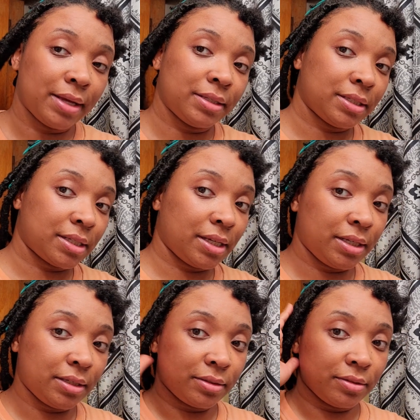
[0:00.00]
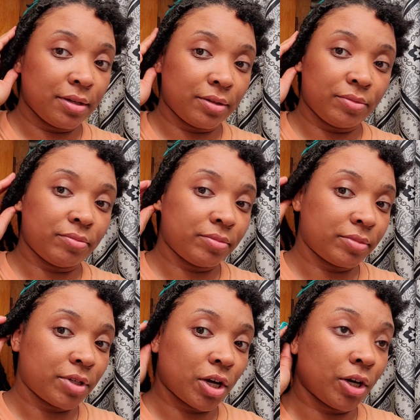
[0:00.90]
this ain't, you know,
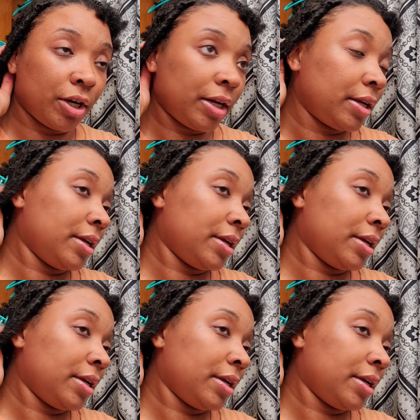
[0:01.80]
current.